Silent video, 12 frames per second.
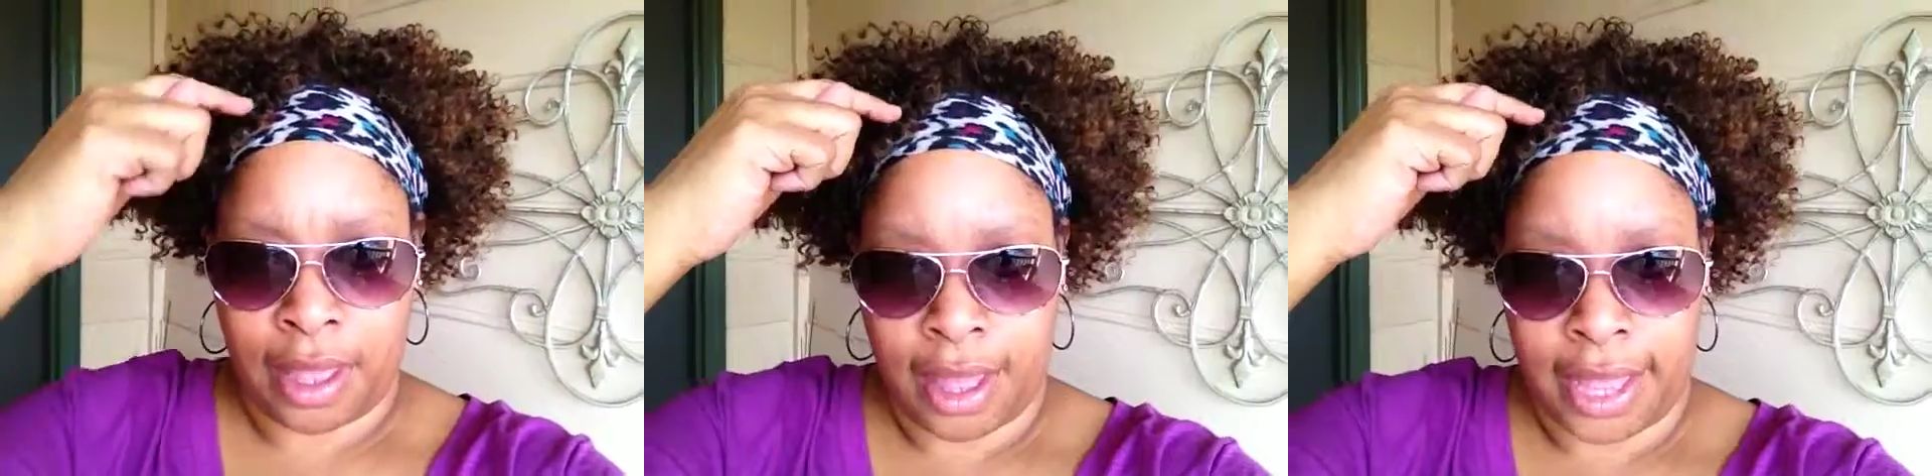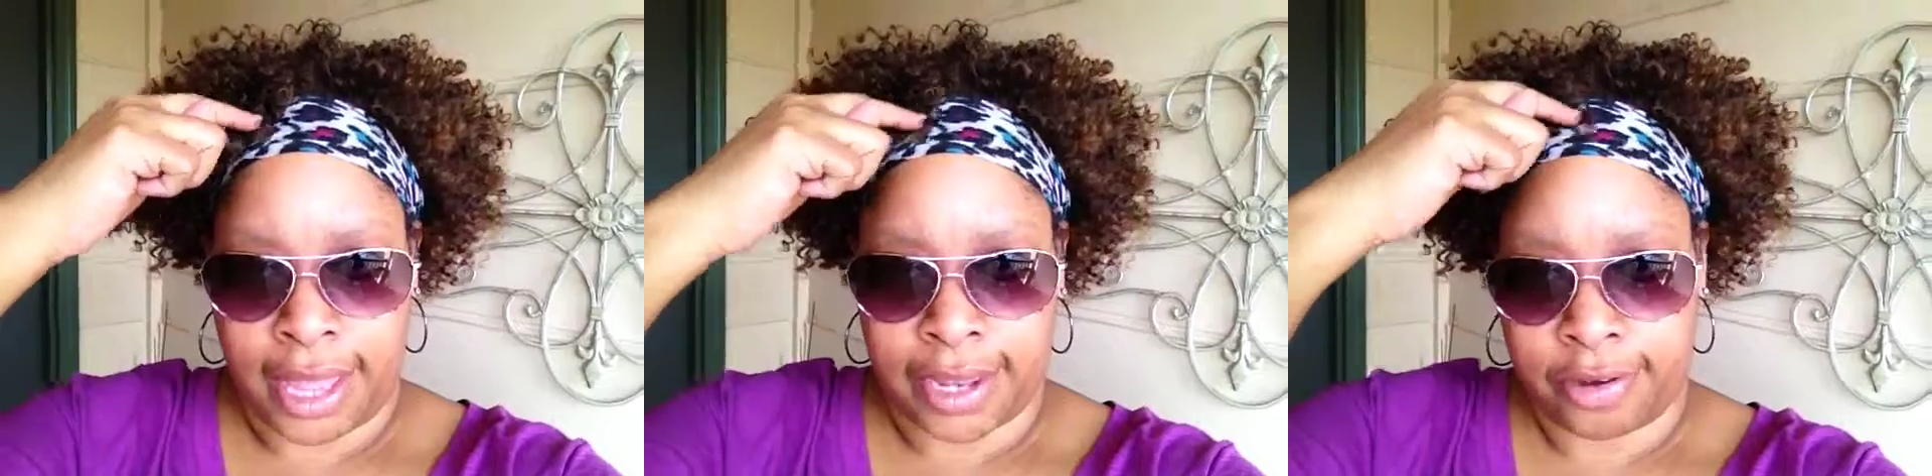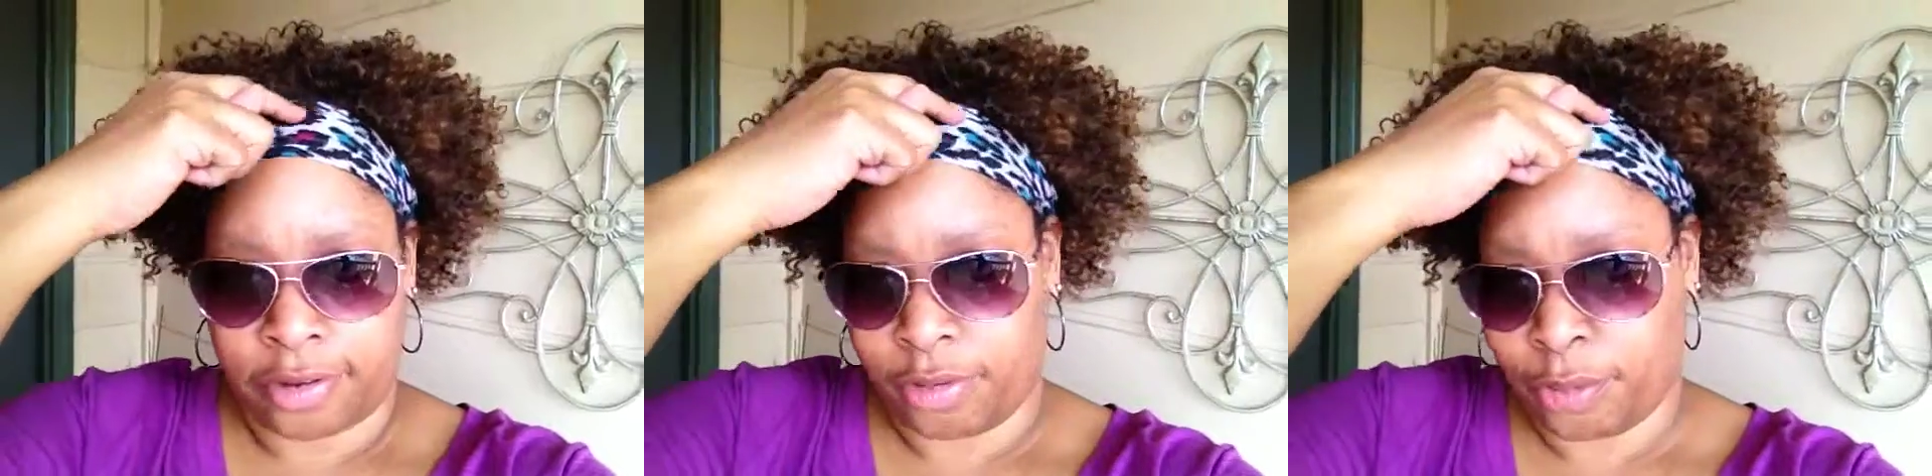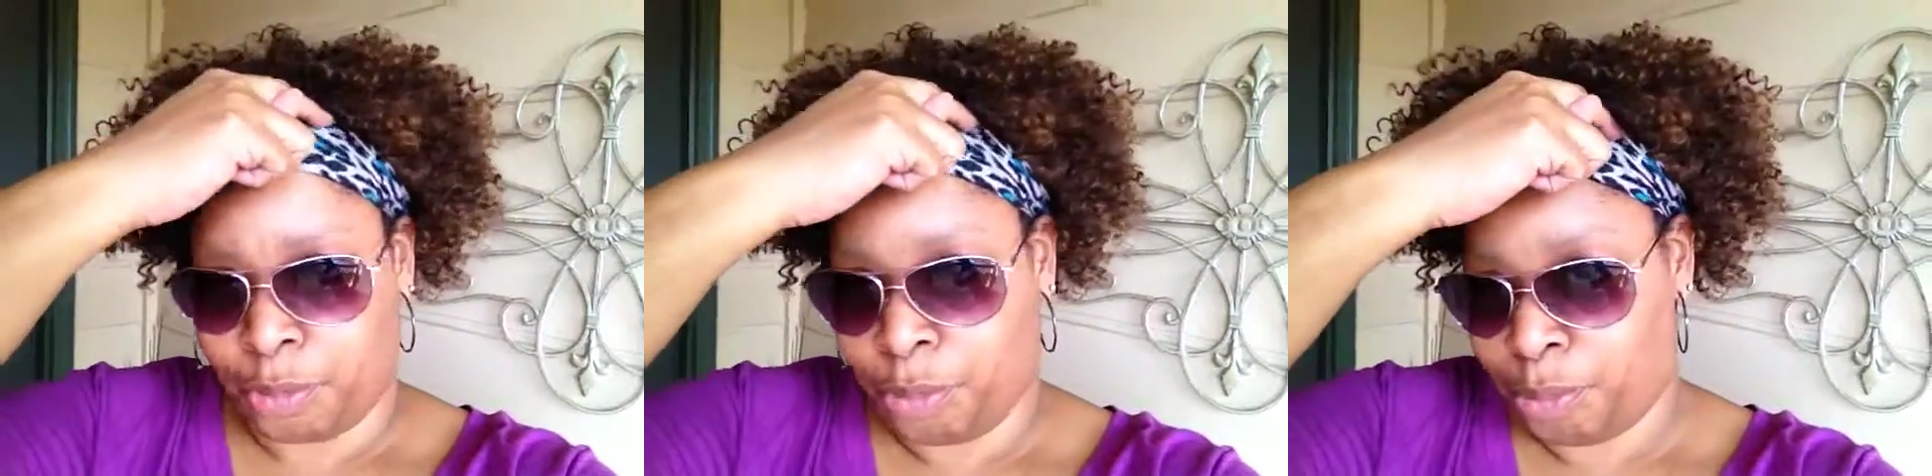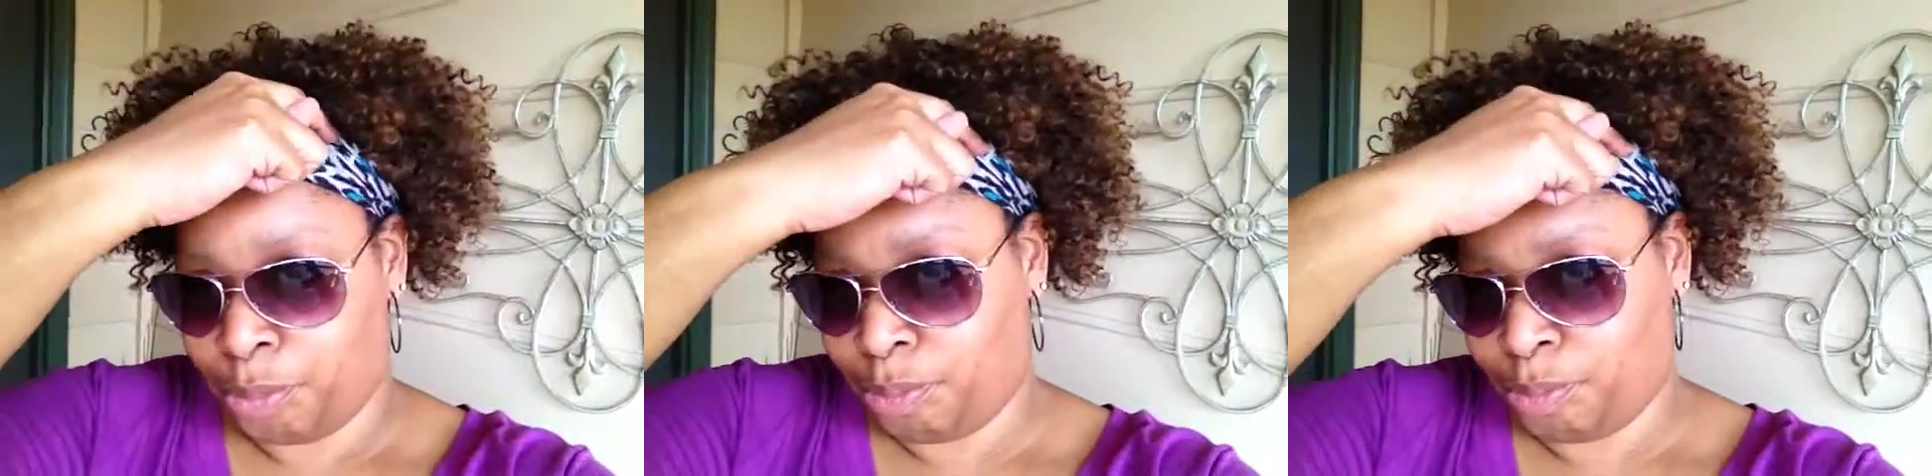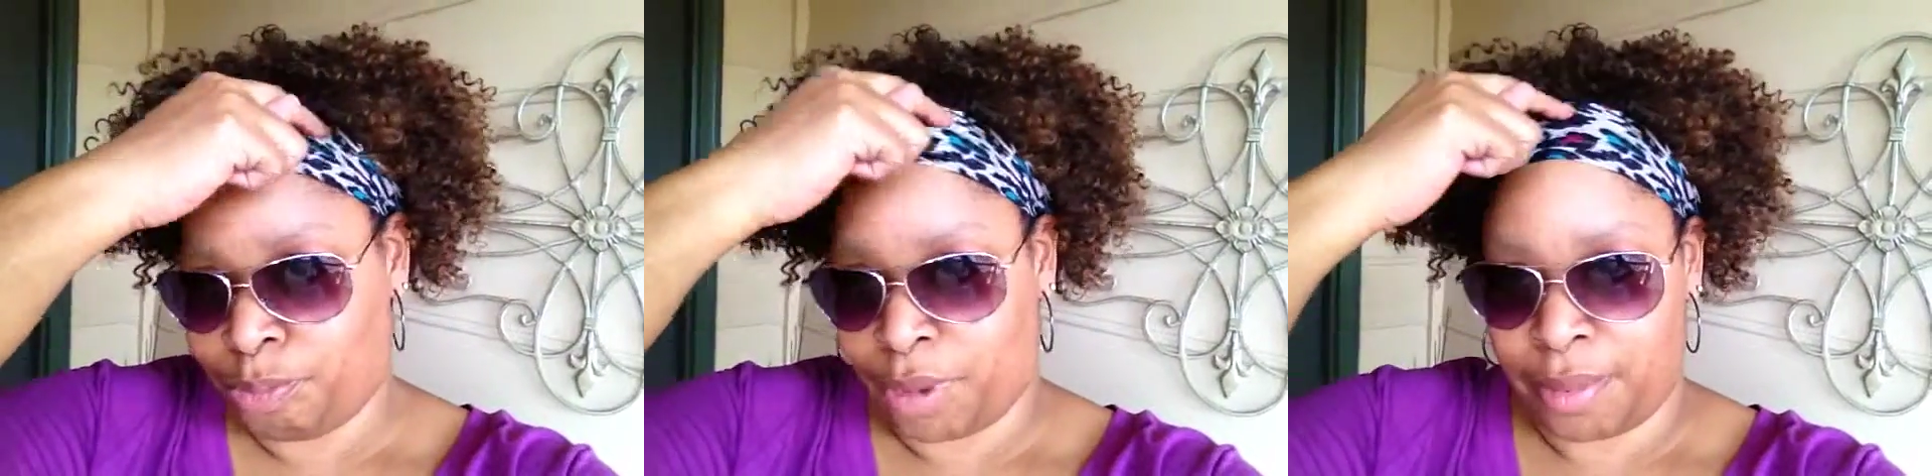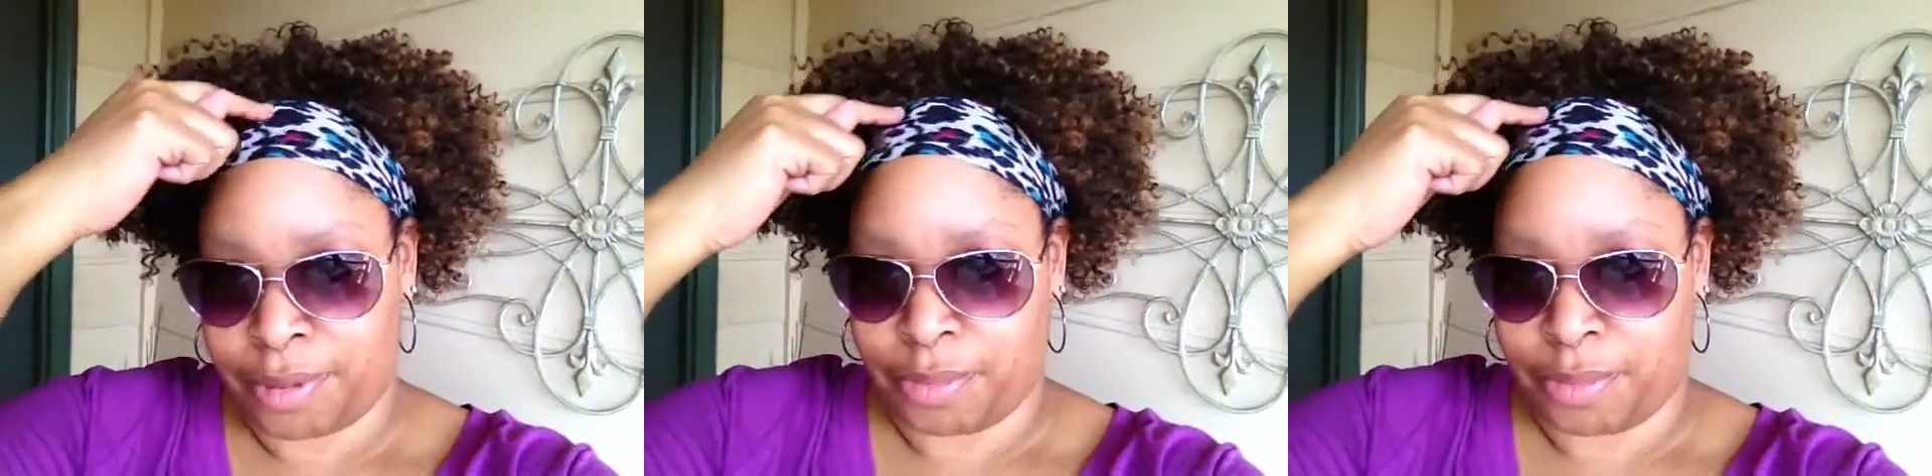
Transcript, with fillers: I had to bobby